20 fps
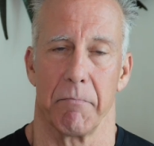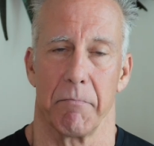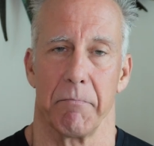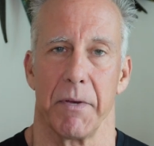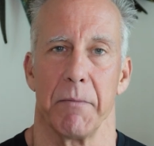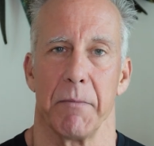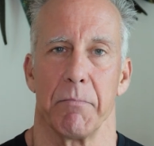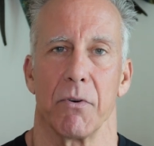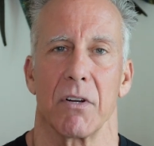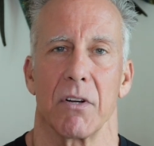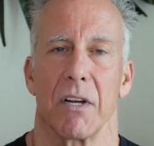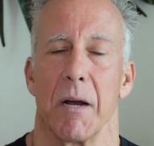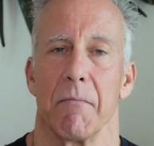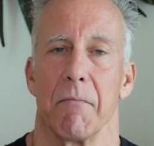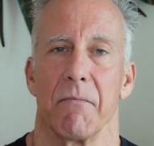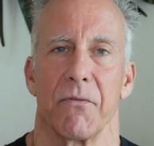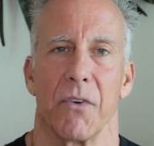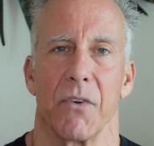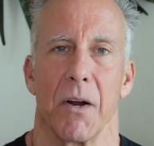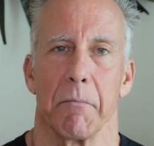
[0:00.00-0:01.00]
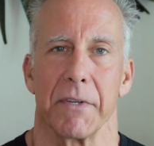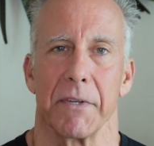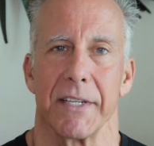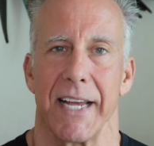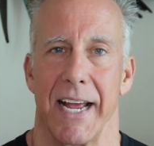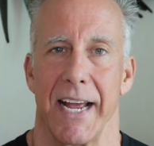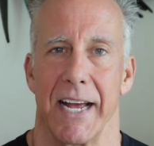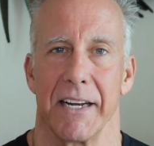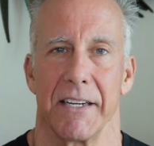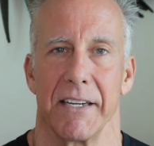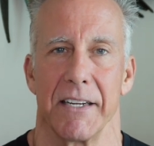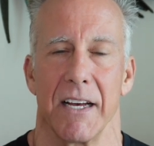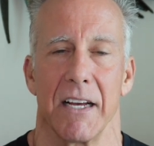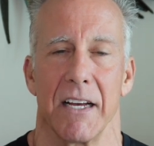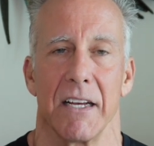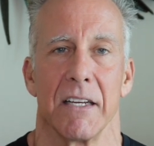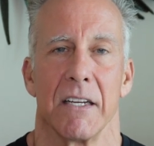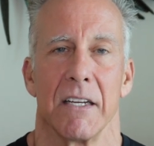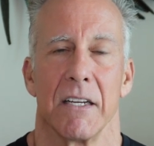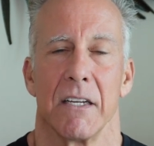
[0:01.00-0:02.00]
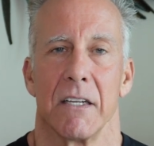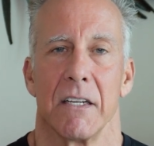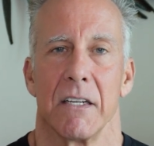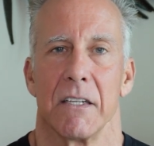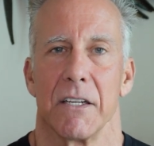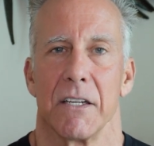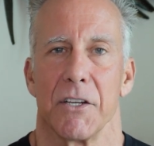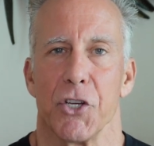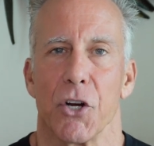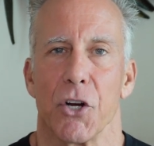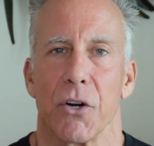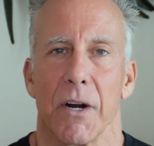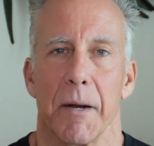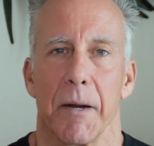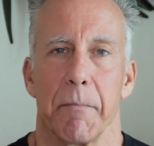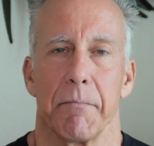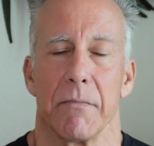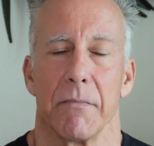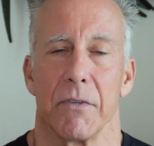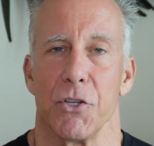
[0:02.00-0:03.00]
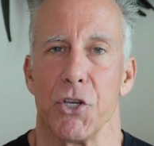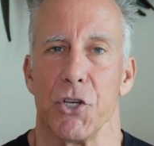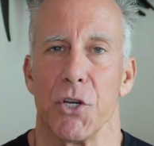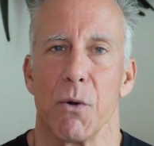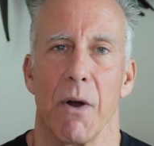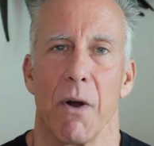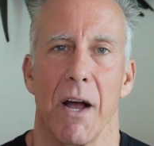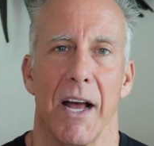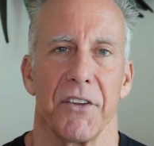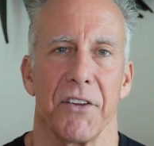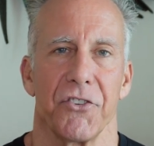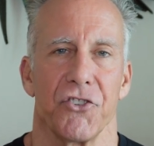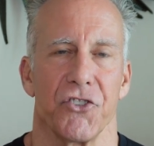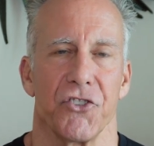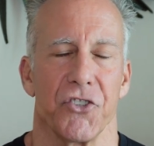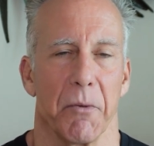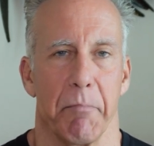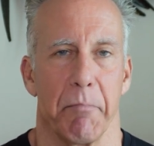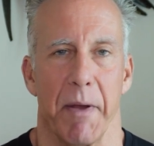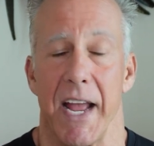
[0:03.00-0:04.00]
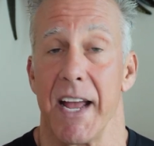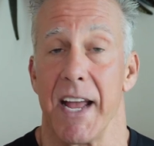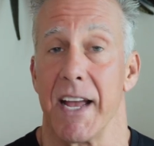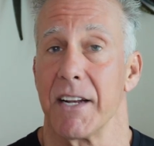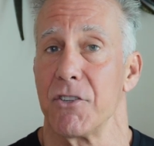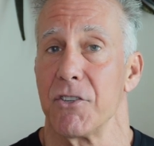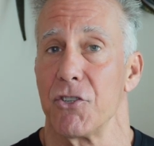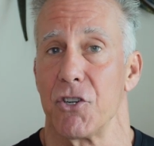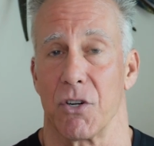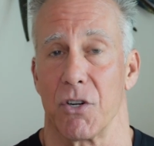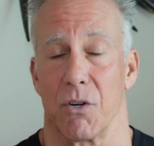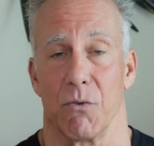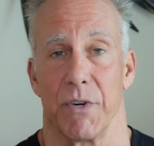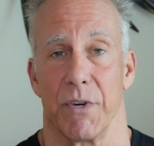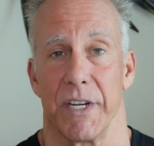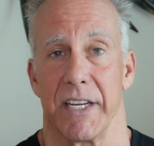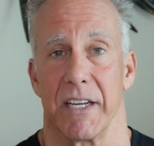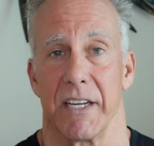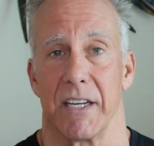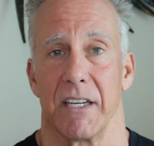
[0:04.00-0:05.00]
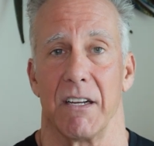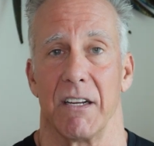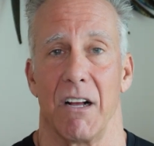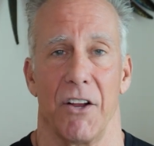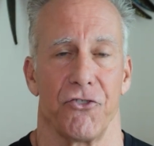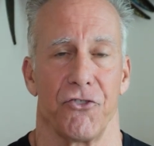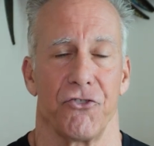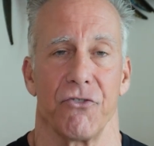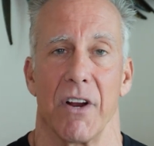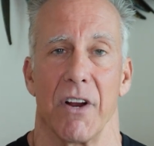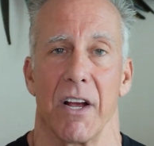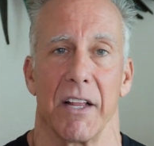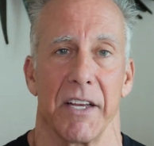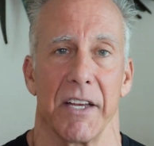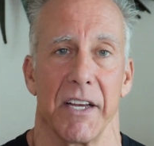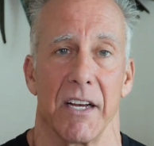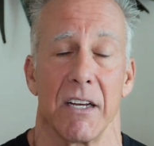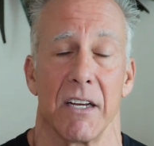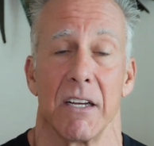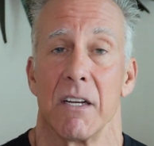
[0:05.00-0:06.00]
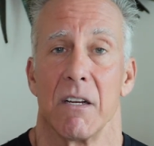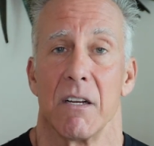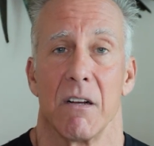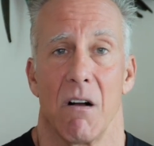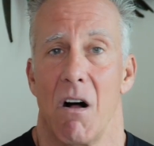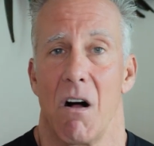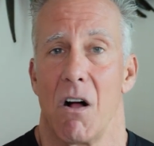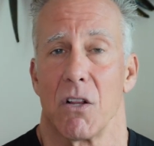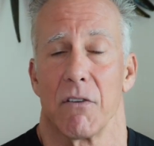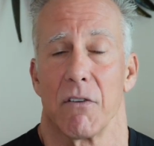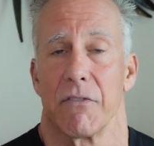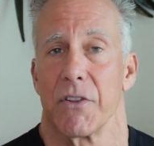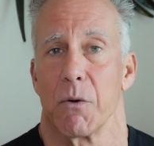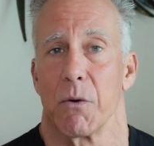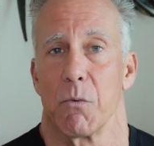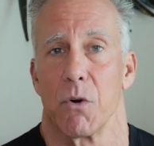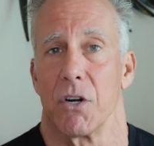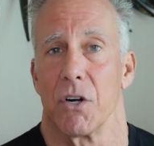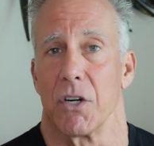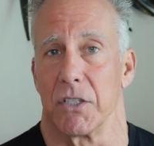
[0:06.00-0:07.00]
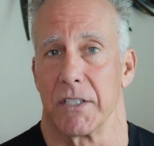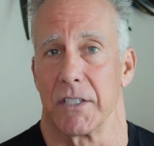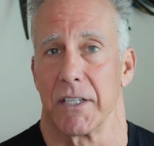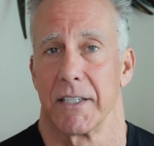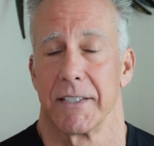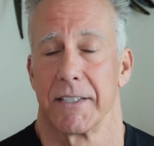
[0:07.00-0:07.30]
People come from Canada, Europe, US, Japan, Korea, Australia, all over the world.